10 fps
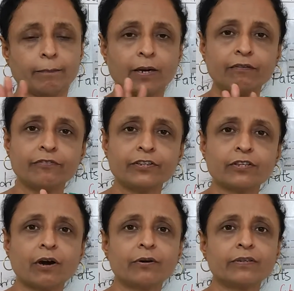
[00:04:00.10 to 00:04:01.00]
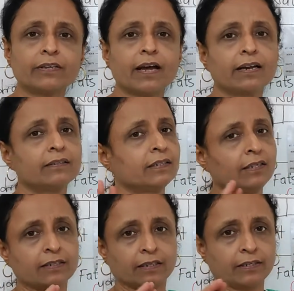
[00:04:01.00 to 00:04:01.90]
but without that
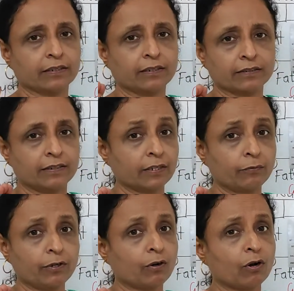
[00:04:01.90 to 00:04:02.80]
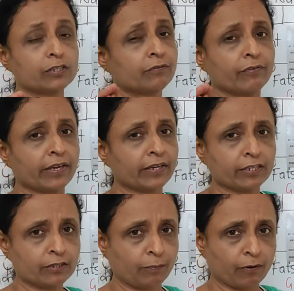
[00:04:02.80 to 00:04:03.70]
it will cause
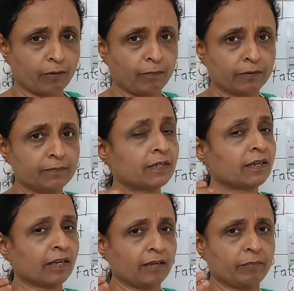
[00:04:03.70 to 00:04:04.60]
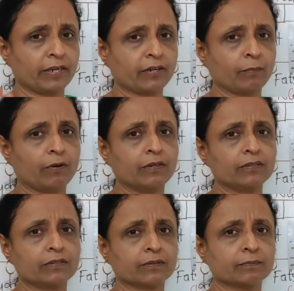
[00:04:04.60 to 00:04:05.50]
various problems in
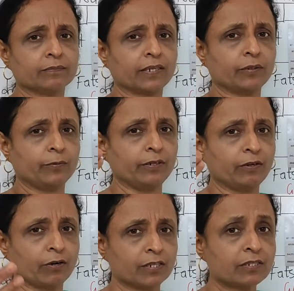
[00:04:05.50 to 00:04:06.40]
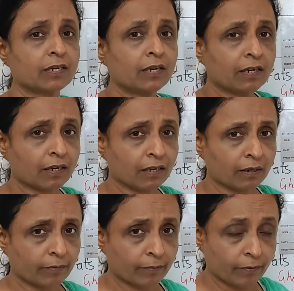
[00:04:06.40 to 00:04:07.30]
metabolism, it will cause
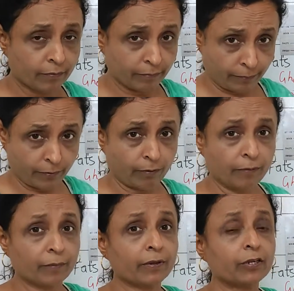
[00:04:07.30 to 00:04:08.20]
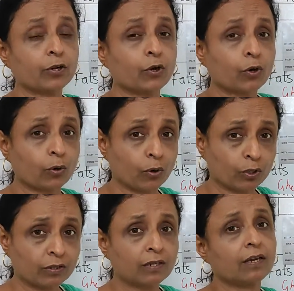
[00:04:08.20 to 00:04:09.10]
problem in
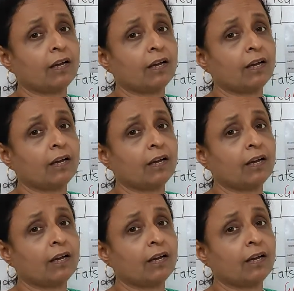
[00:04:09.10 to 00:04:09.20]
growth,